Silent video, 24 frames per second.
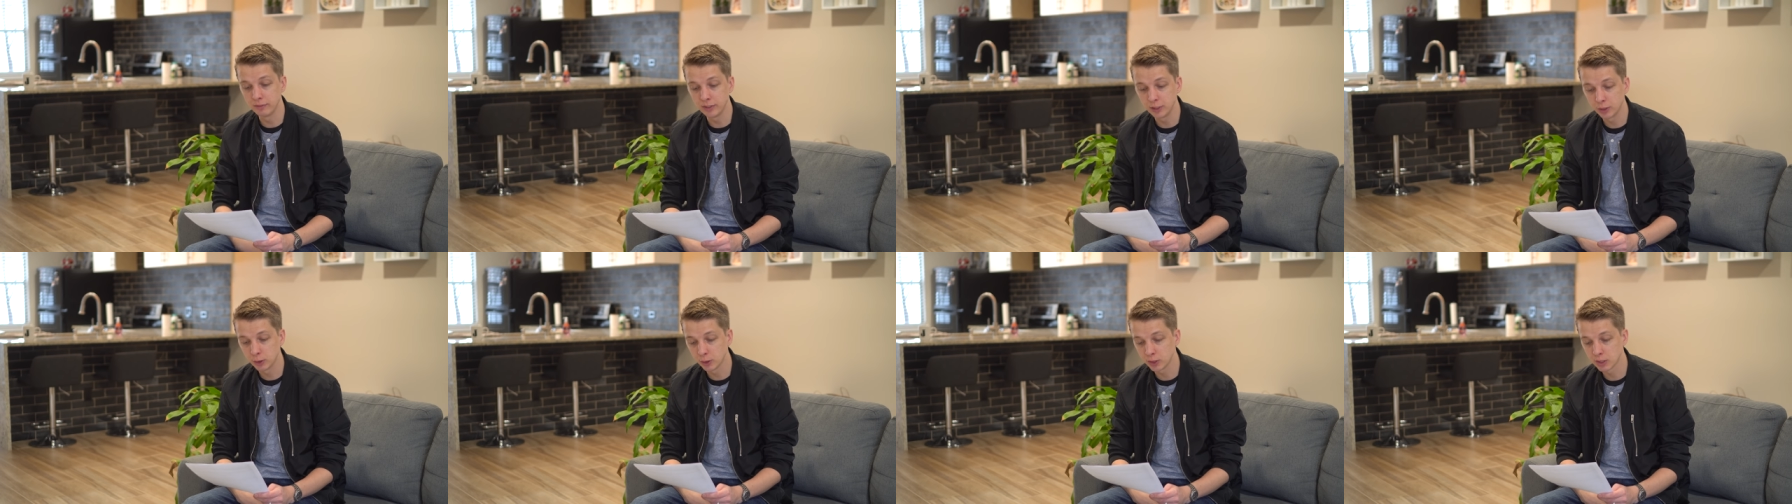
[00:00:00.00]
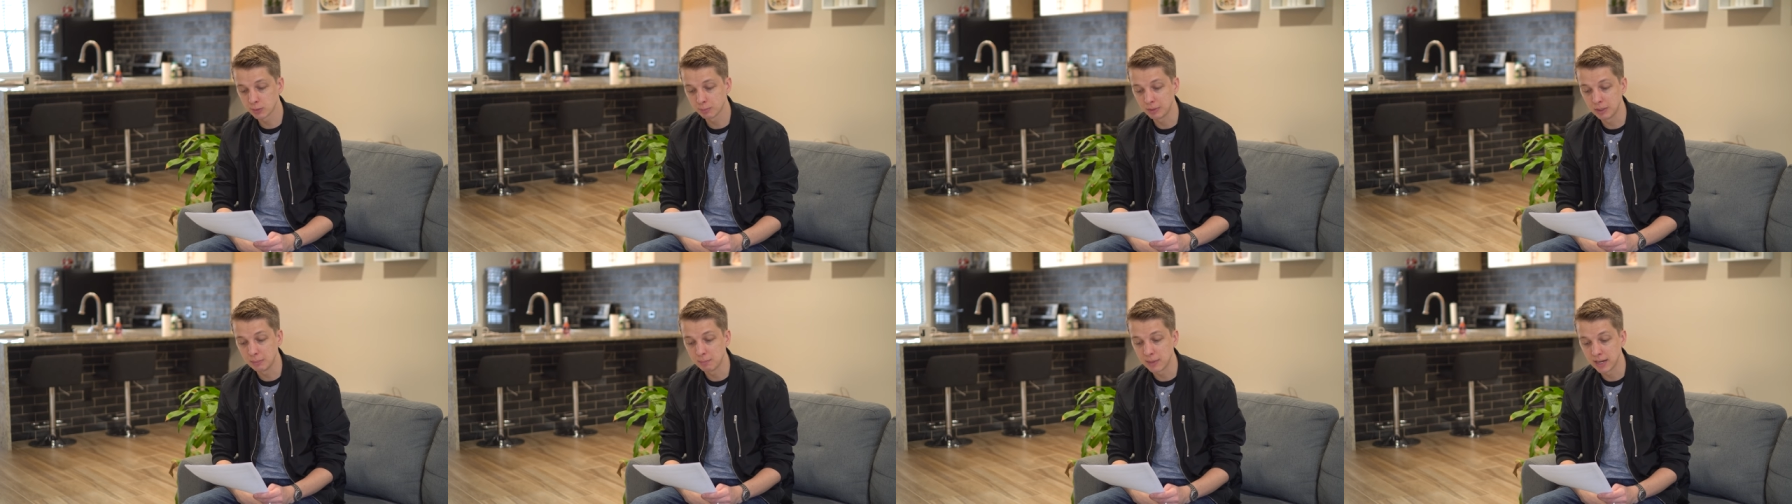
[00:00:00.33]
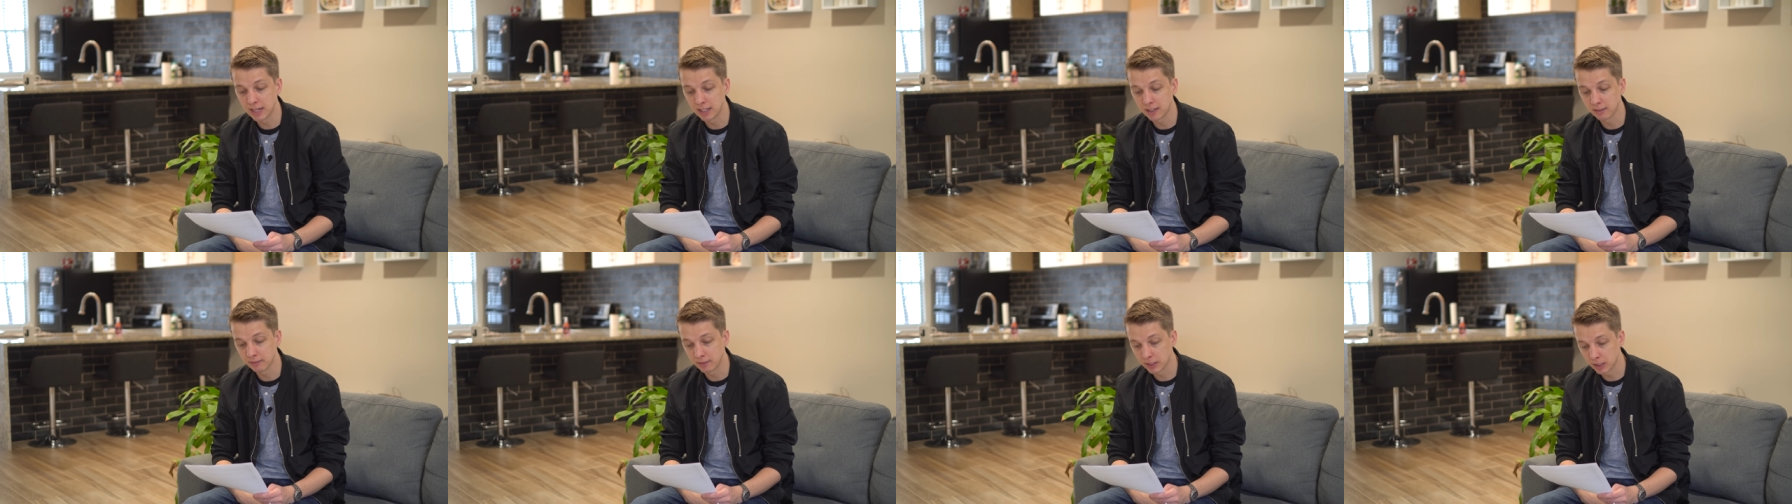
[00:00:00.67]
features be
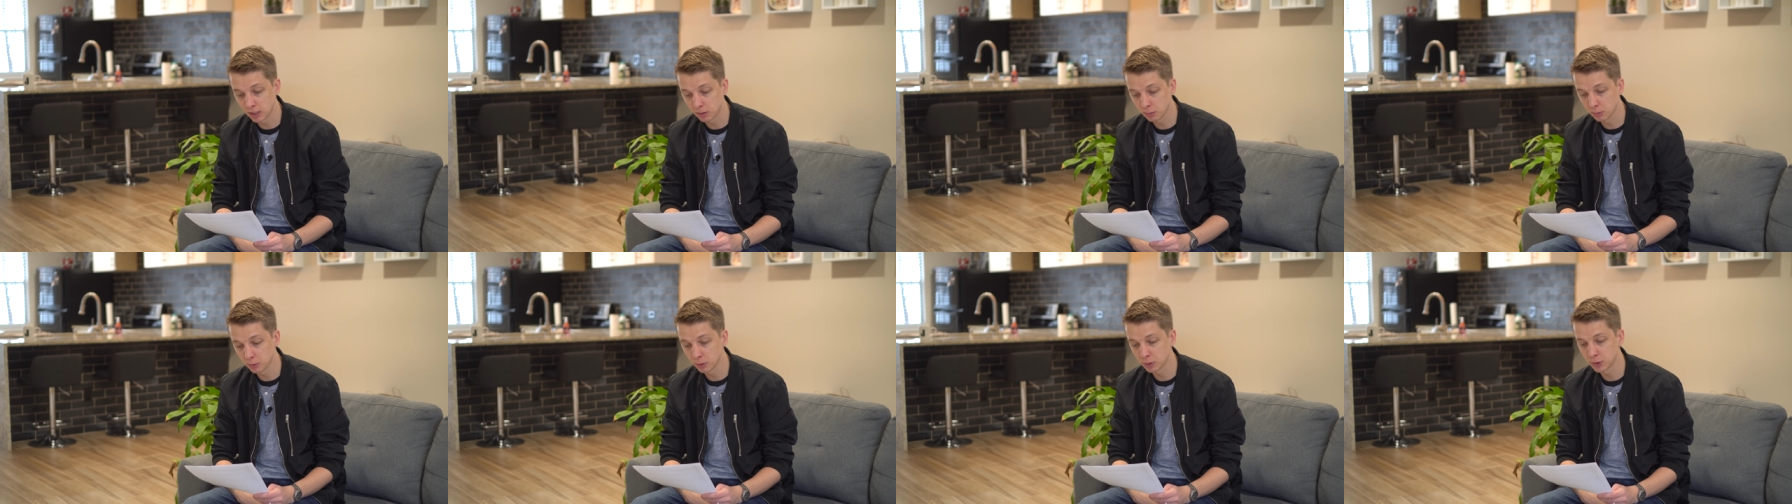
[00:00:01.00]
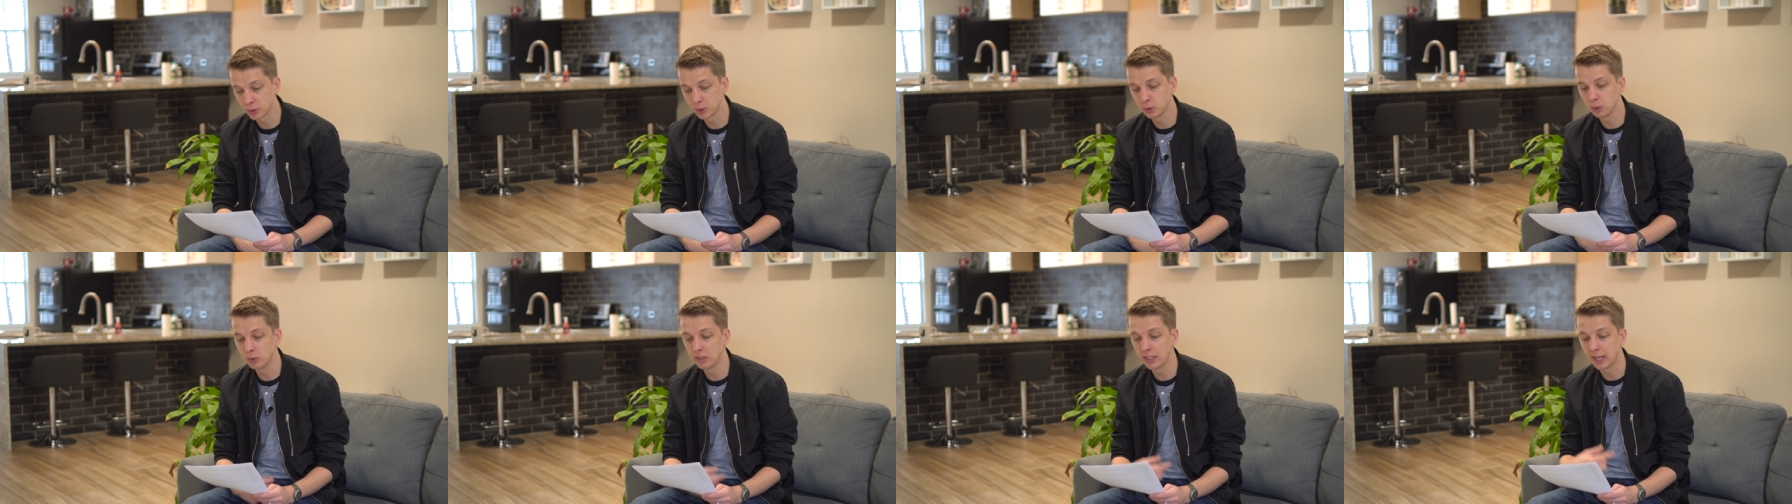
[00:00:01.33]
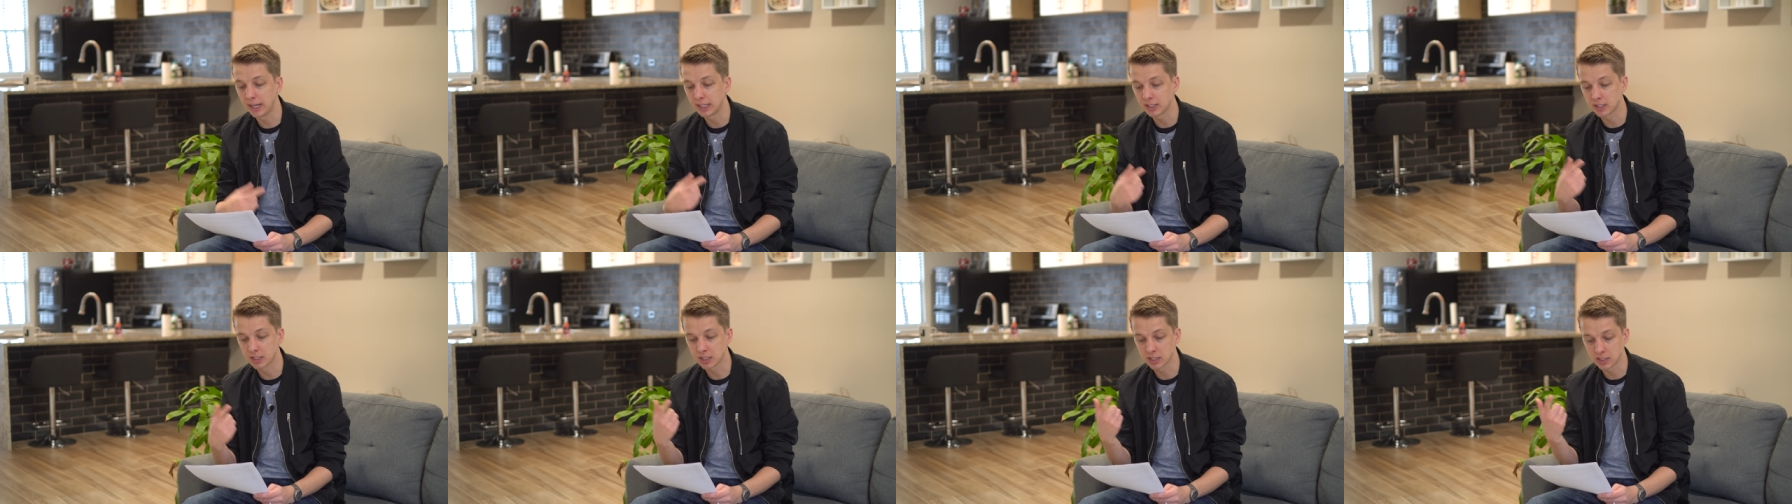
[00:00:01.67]
made available to the
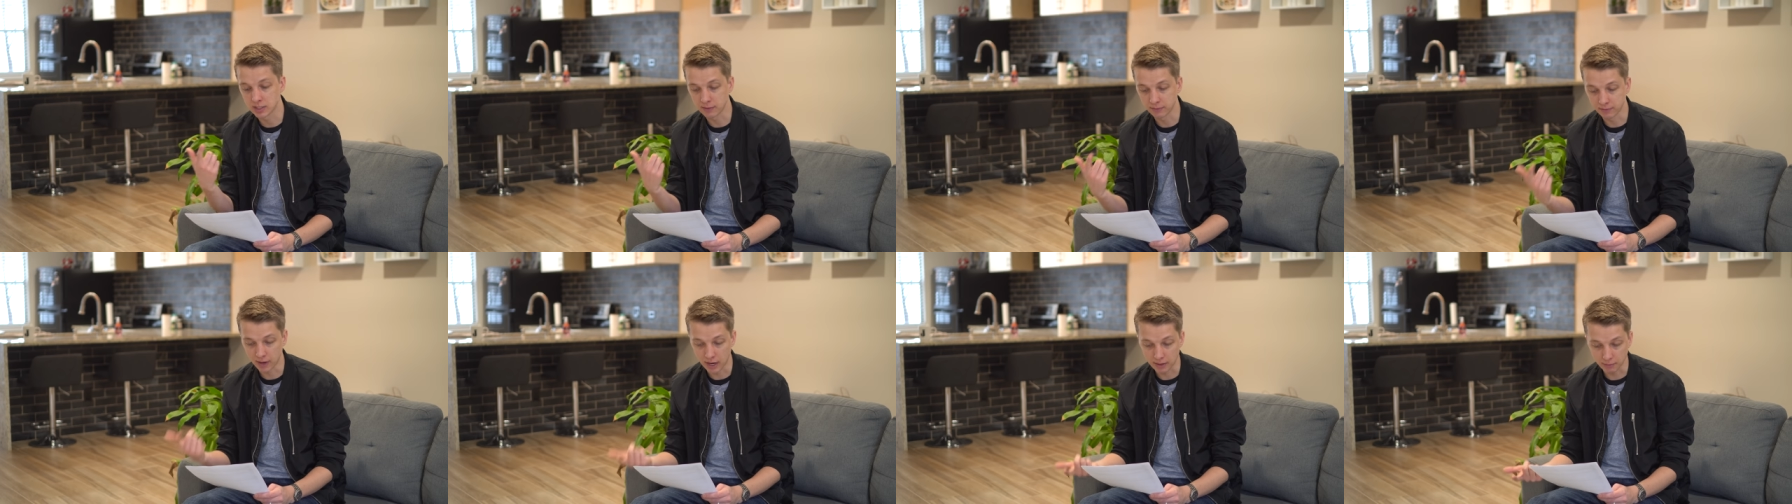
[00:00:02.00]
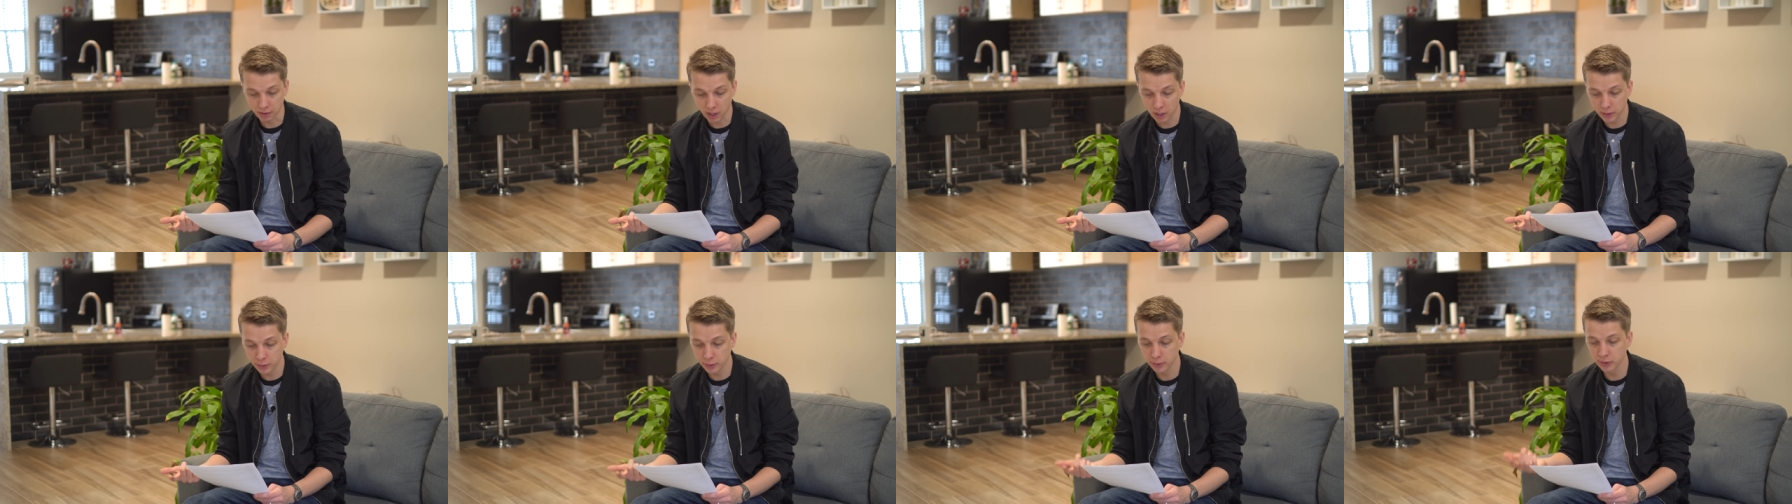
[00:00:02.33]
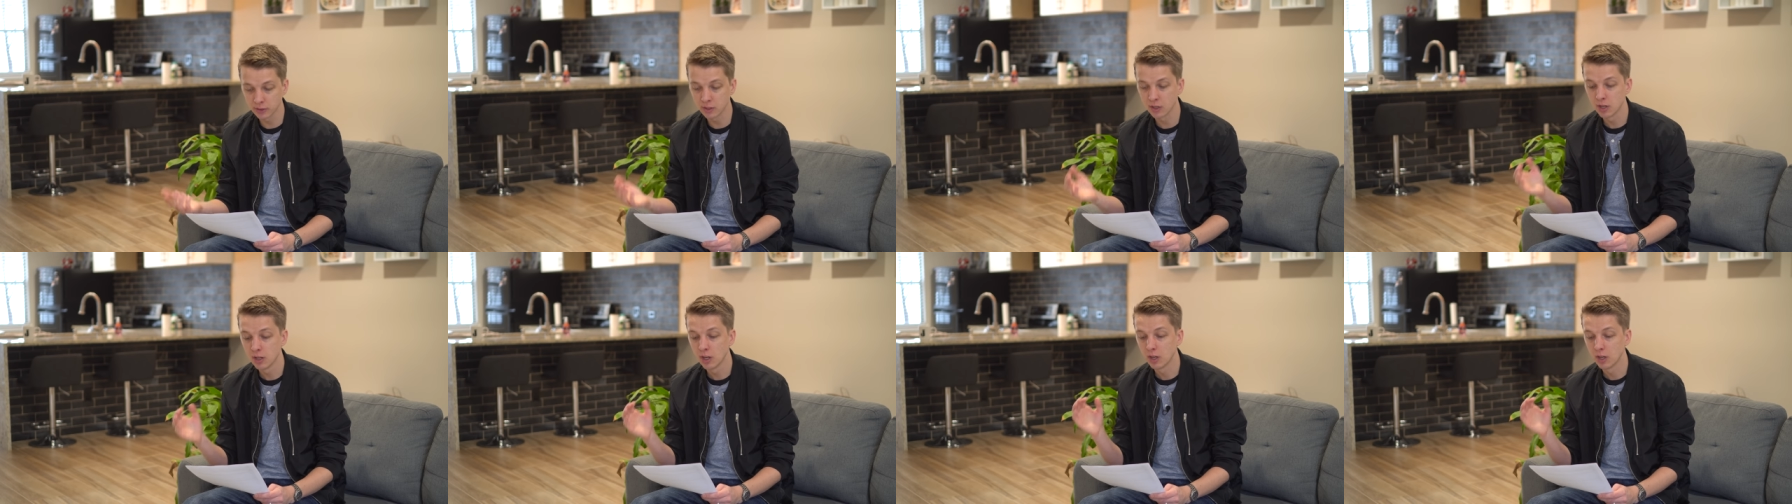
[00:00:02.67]
a6500